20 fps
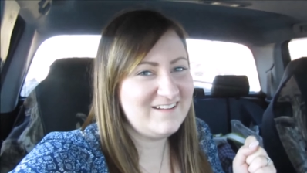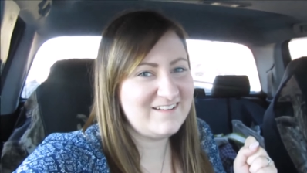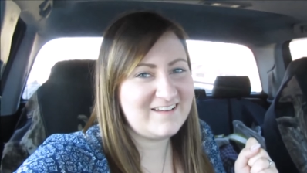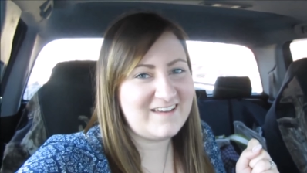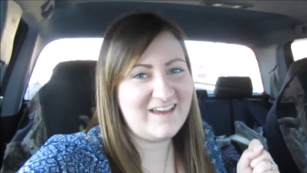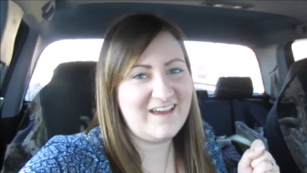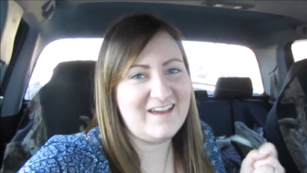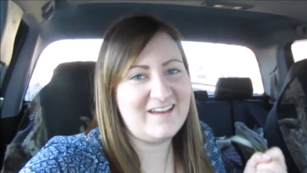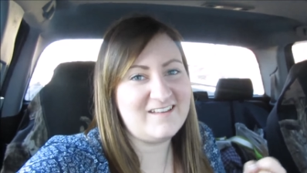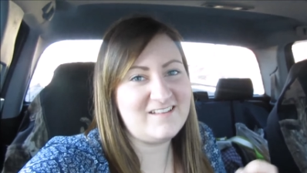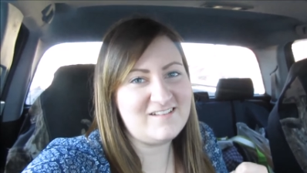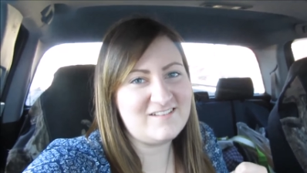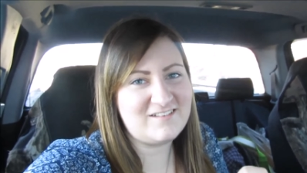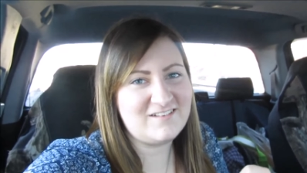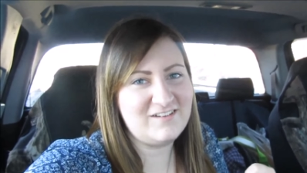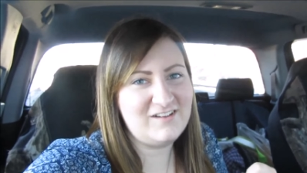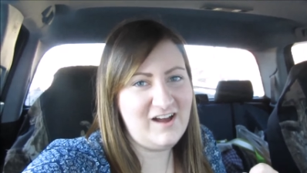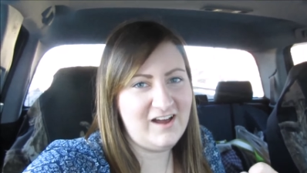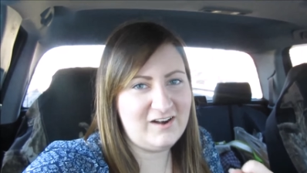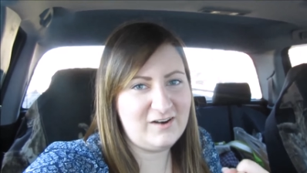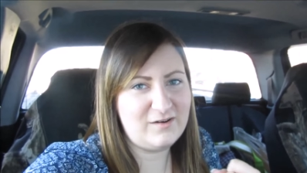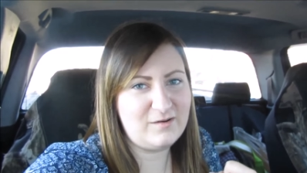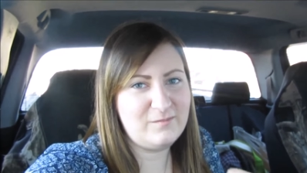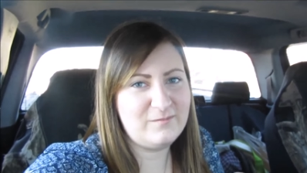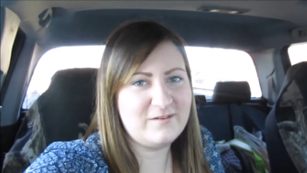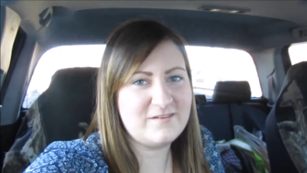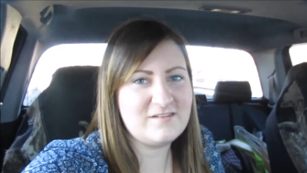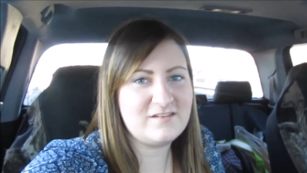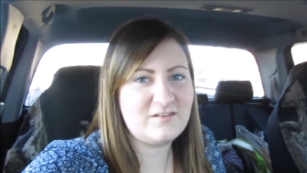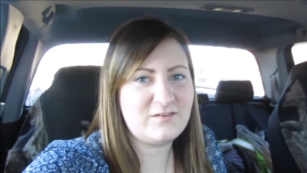okay, so I don't know
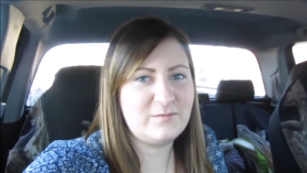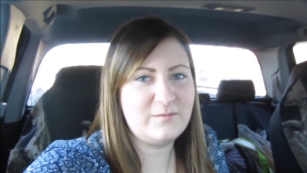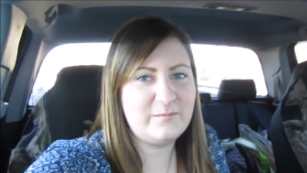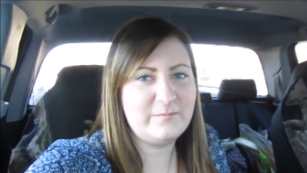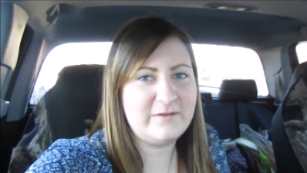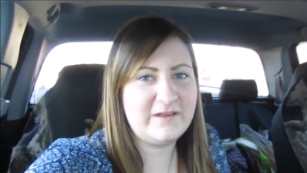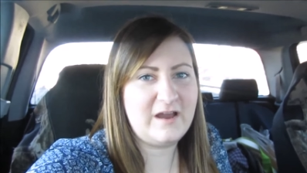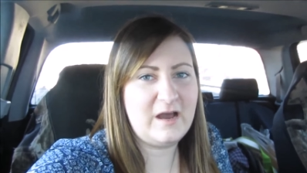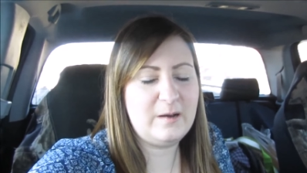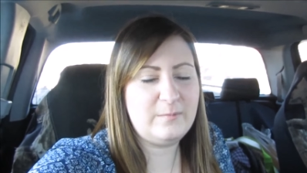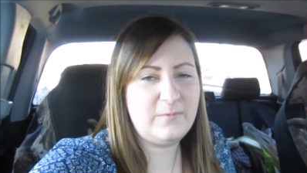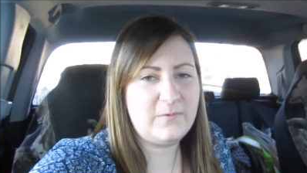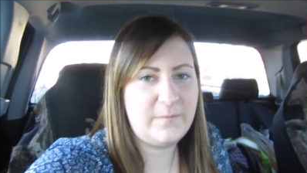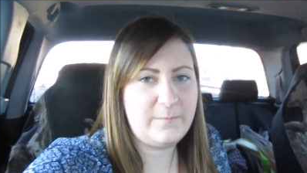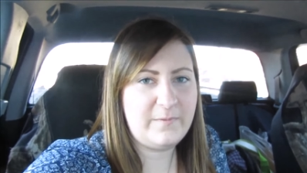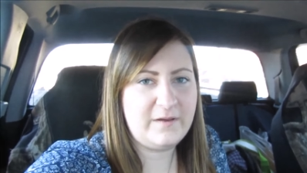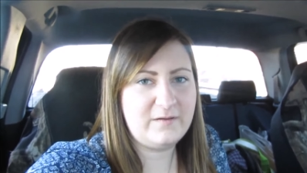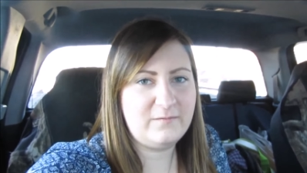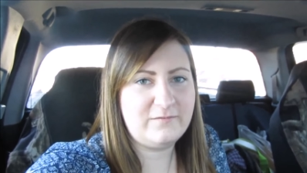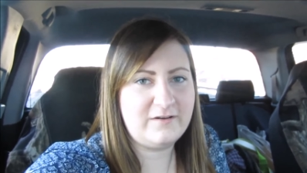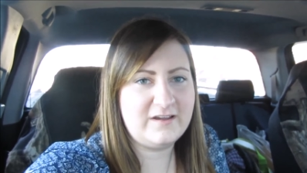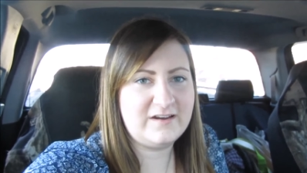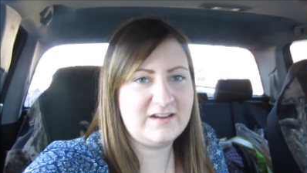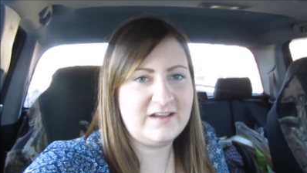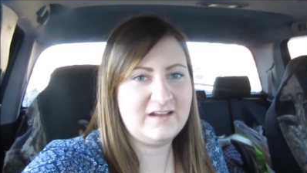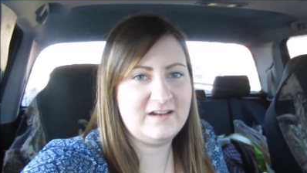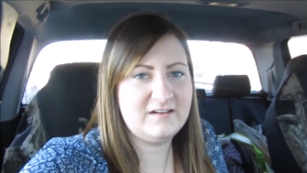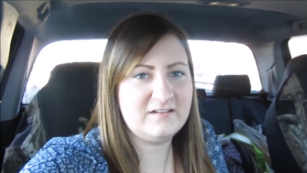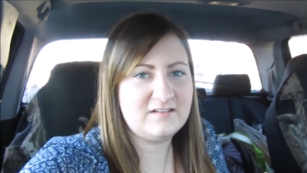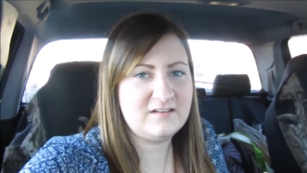when this will be up. I might wait
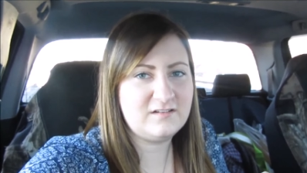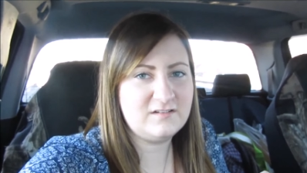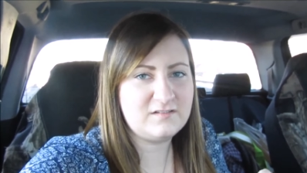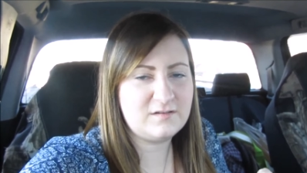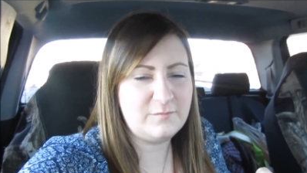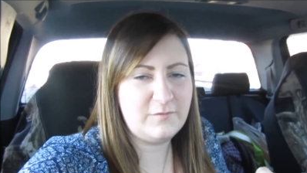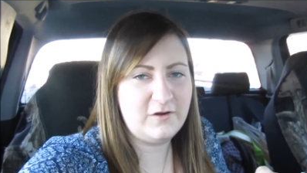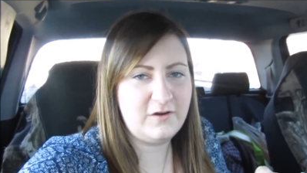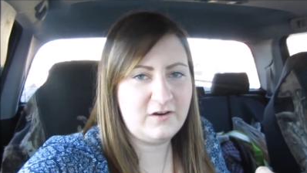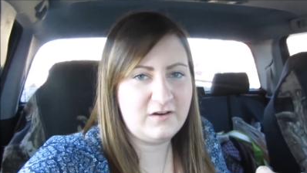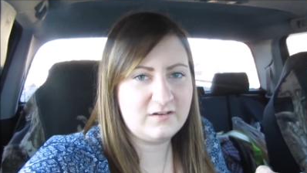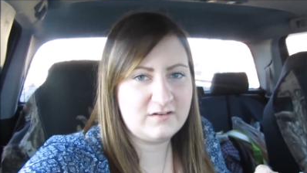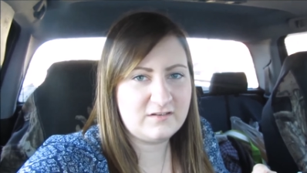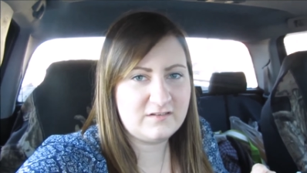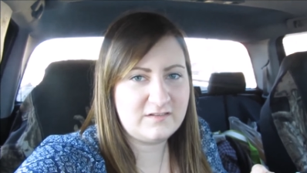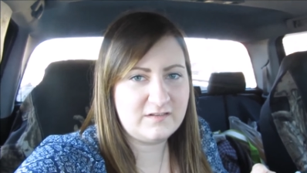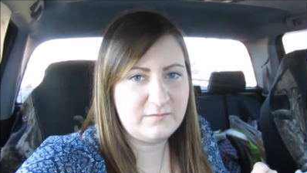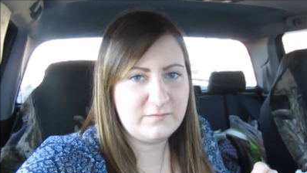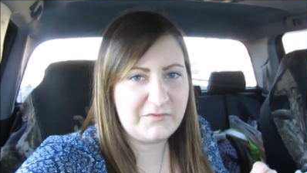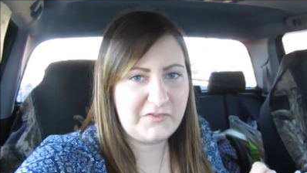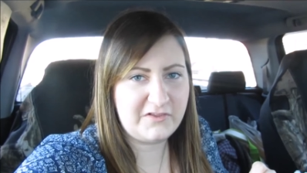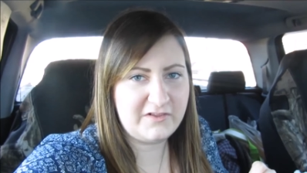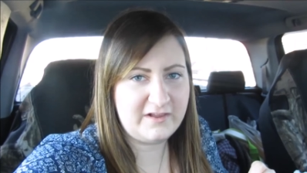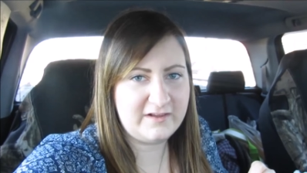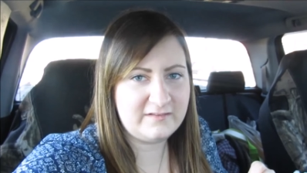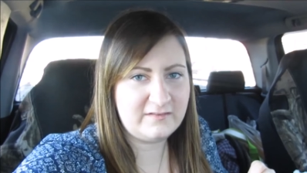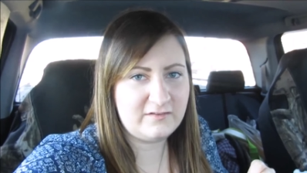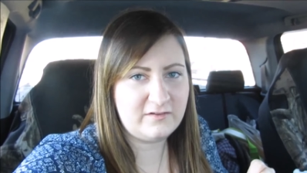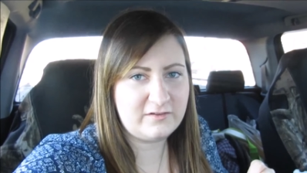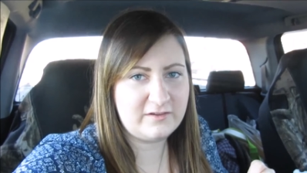again until tomorrow to see what the
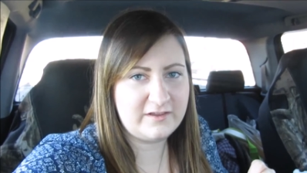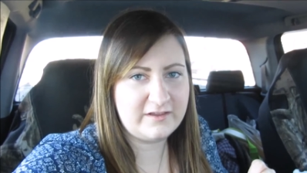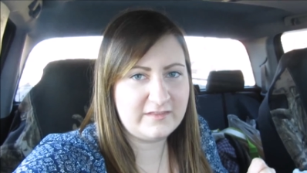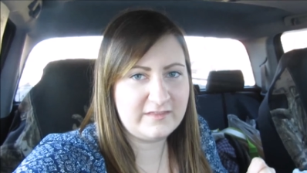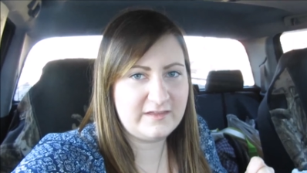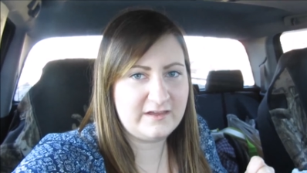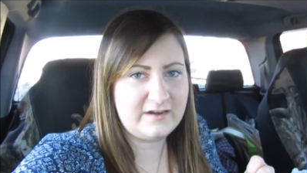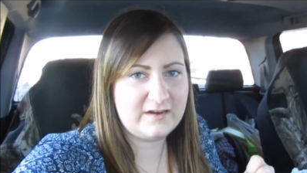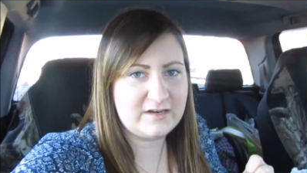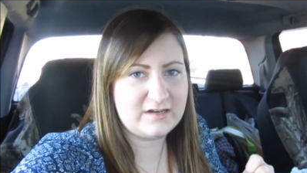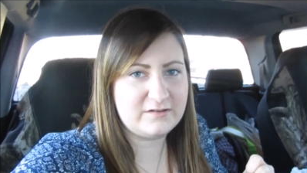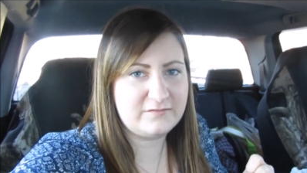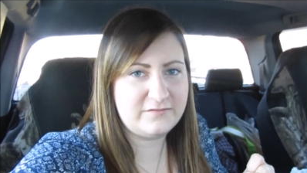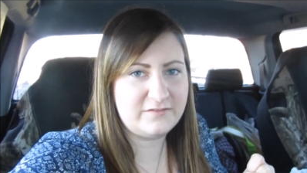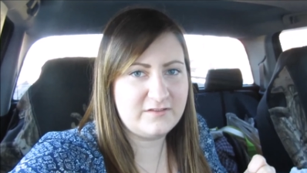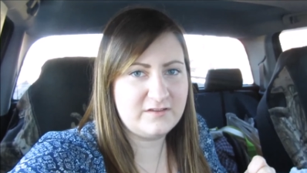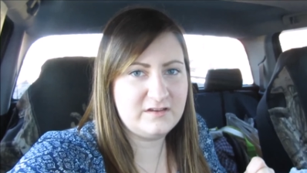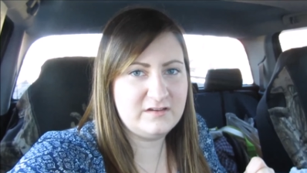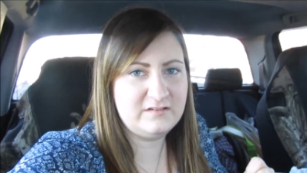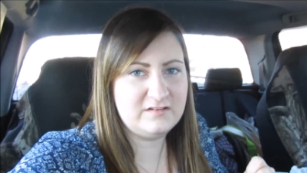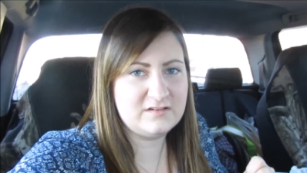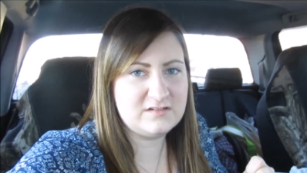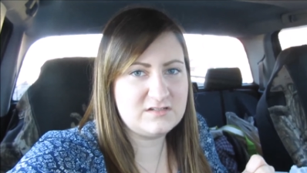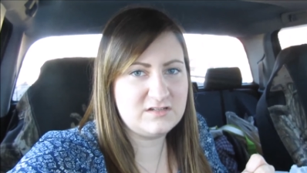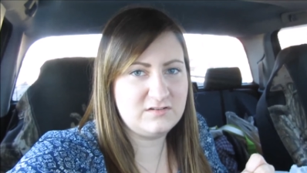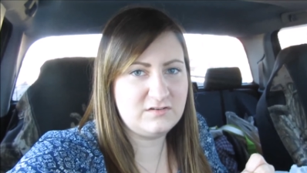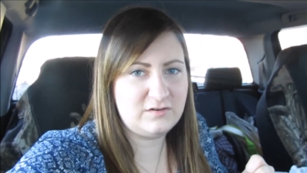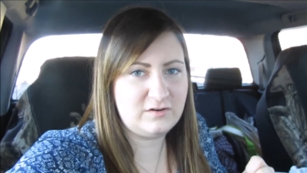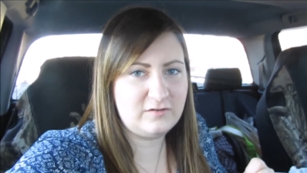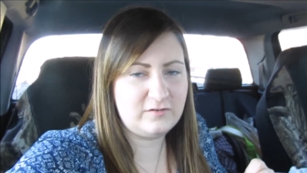lines look like then and if the
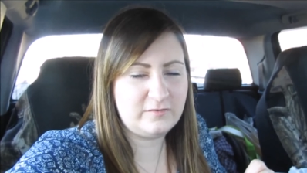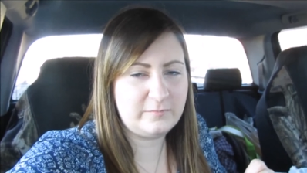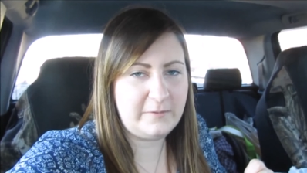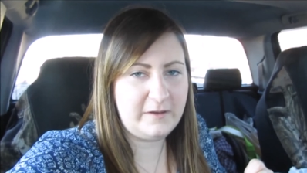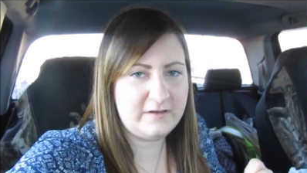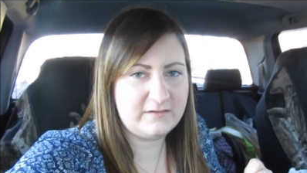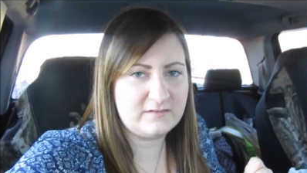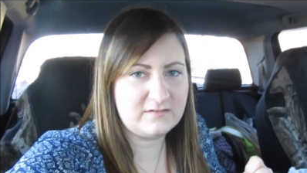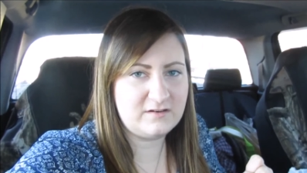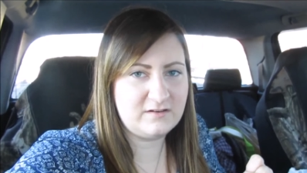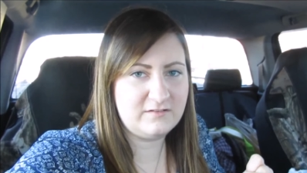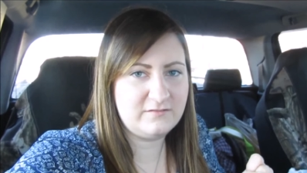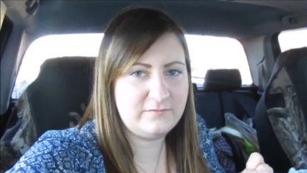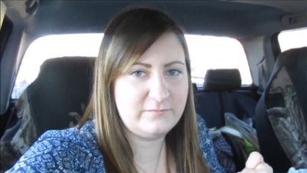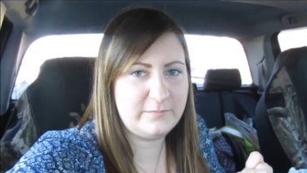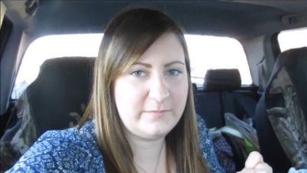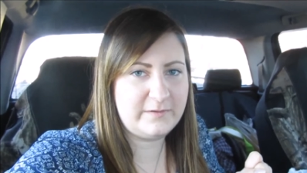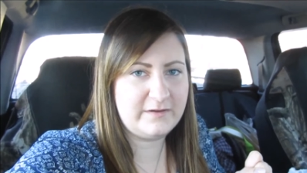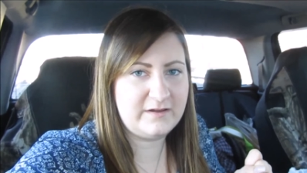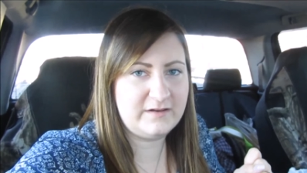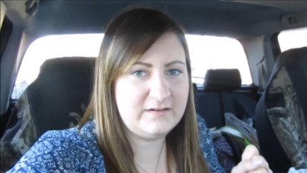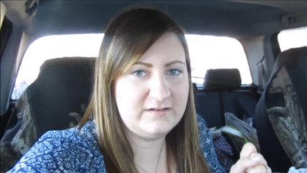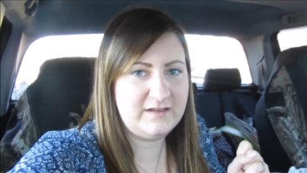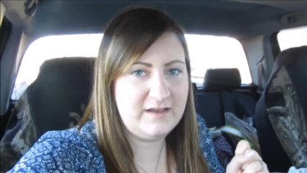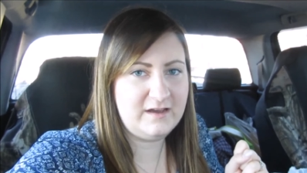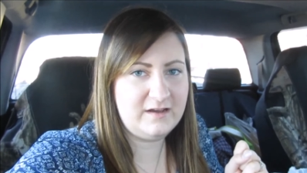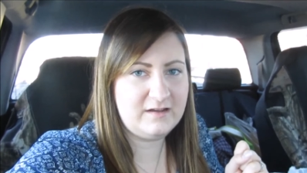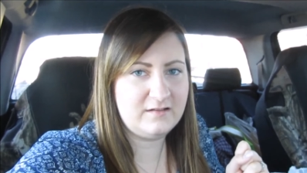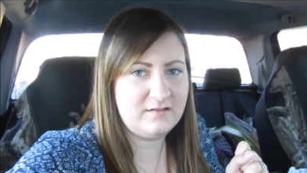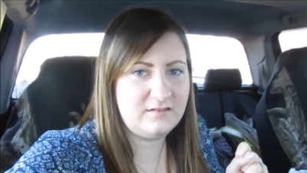digi turns positive. But
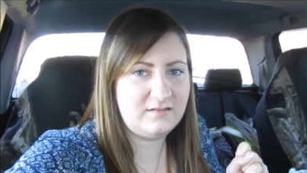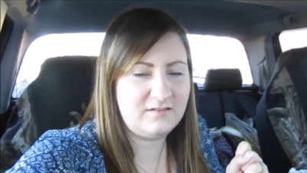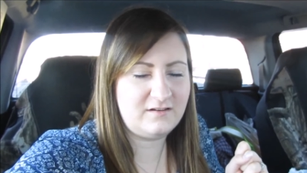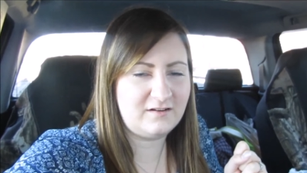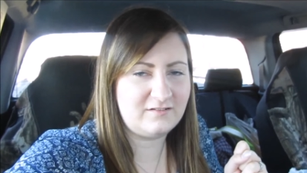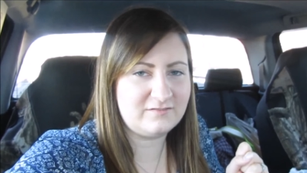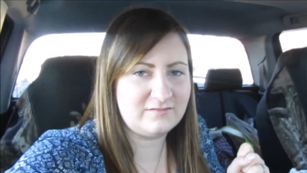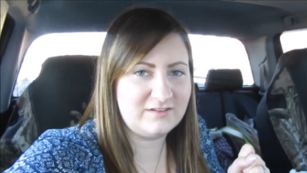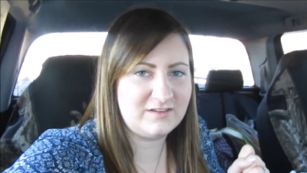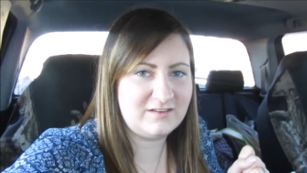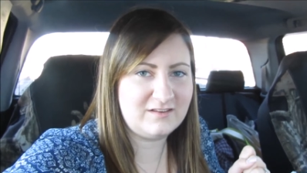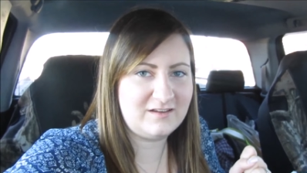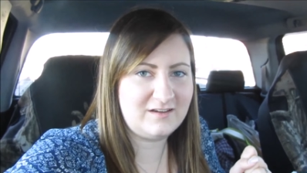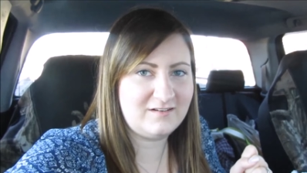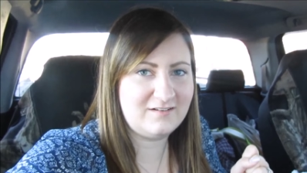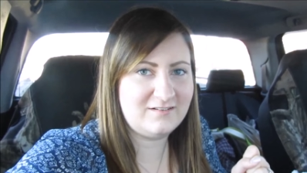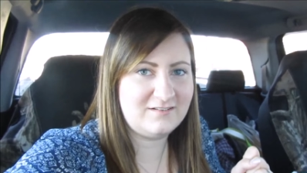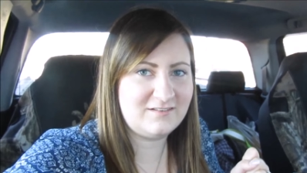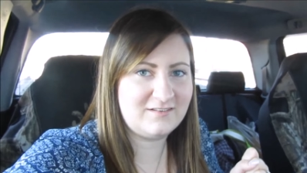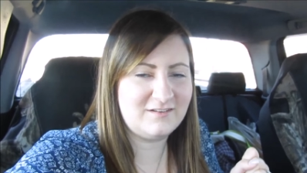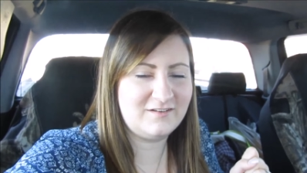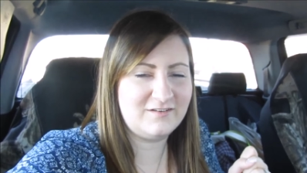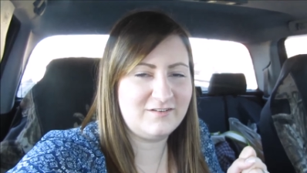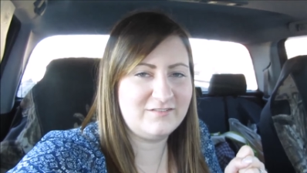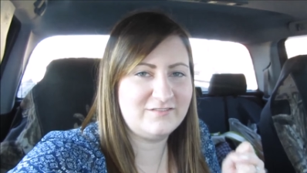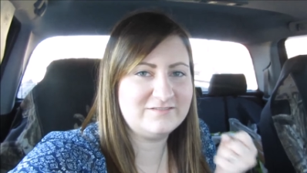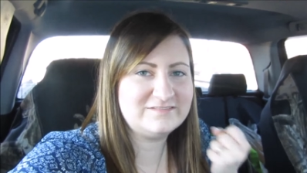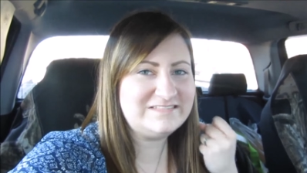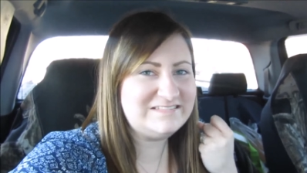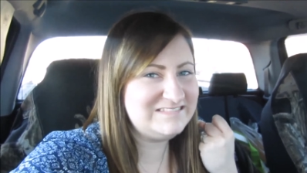yeah, it's definitely there.
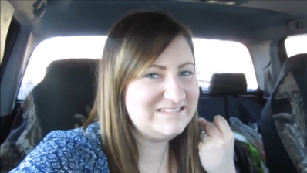So,